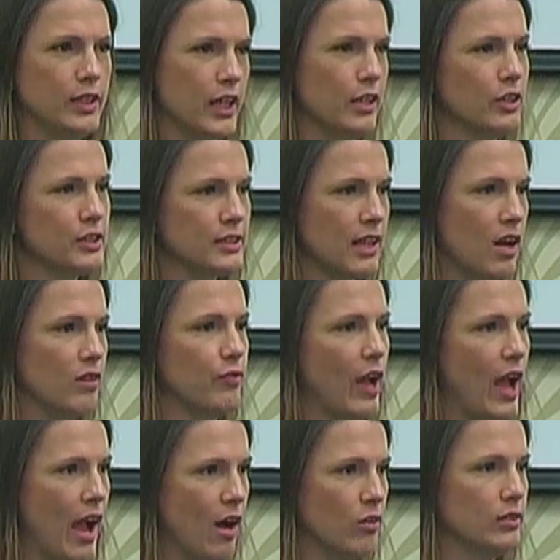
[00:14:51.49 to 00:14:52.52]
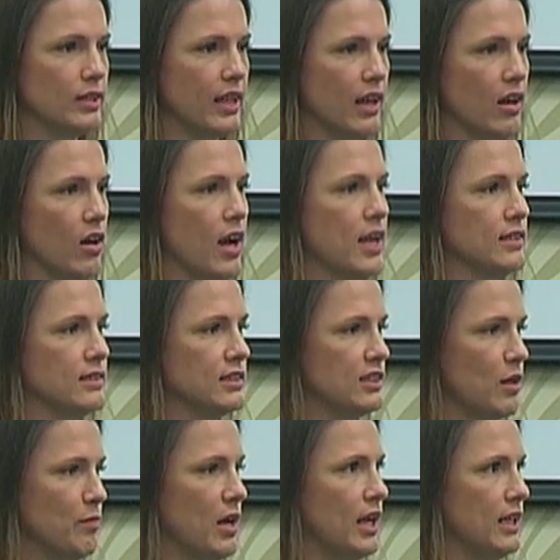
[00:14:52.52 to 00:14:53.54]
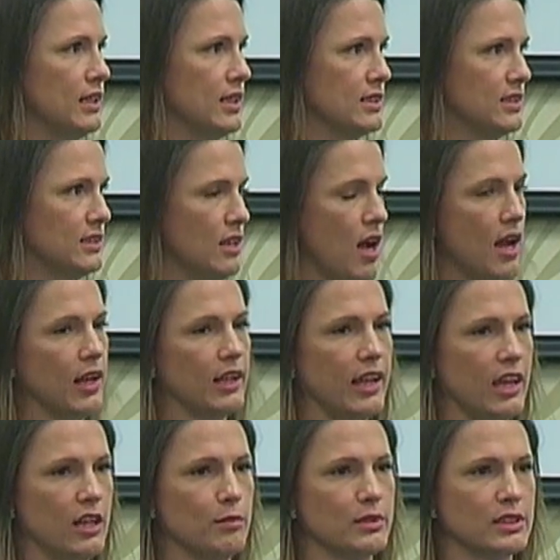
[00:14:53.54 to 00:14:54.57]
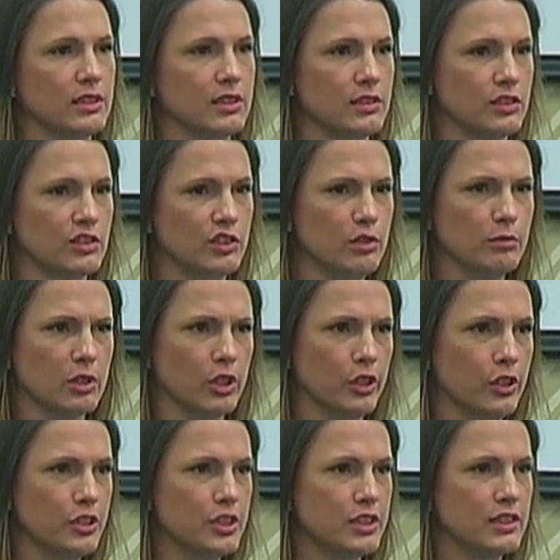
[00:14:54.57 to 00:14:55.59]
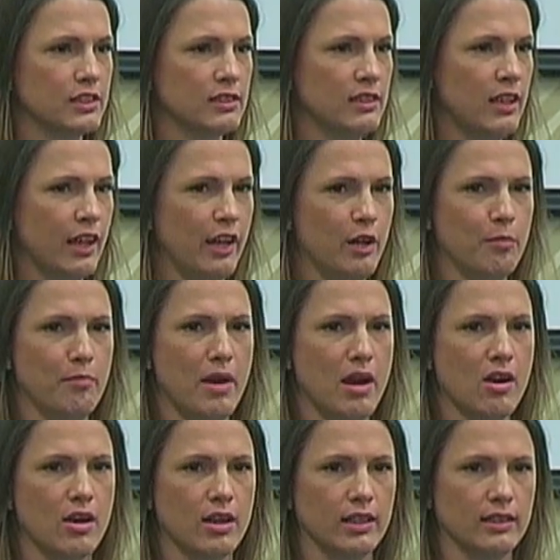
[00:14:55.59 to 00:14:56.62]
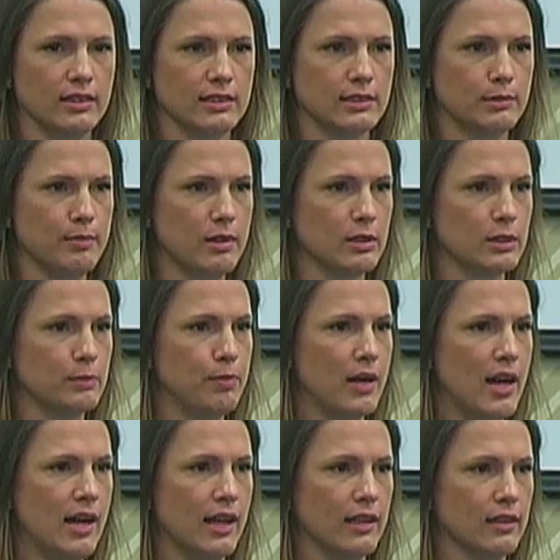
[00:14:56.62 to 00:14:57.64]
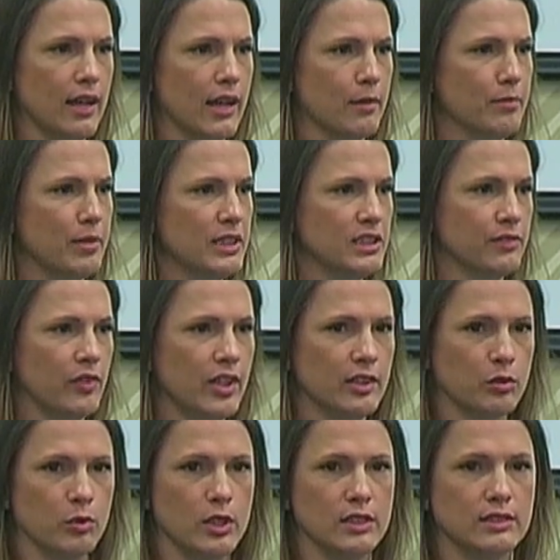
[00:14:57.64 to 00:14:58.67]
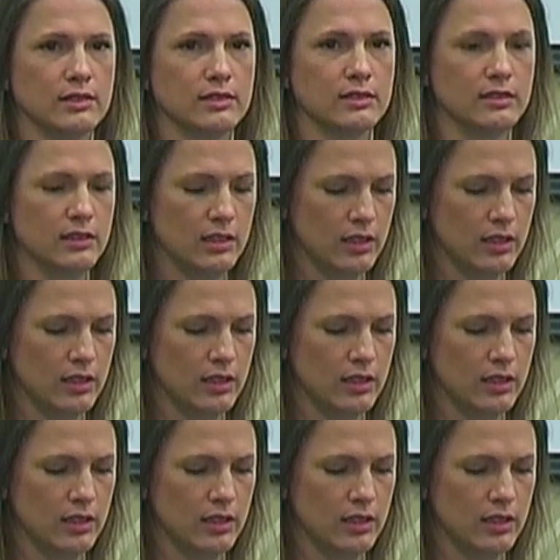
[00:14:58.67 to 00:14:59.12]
Get yourself out there as somebody that's not a cannabis consumer. You're just an American that smokes pot like a bunch of other ones.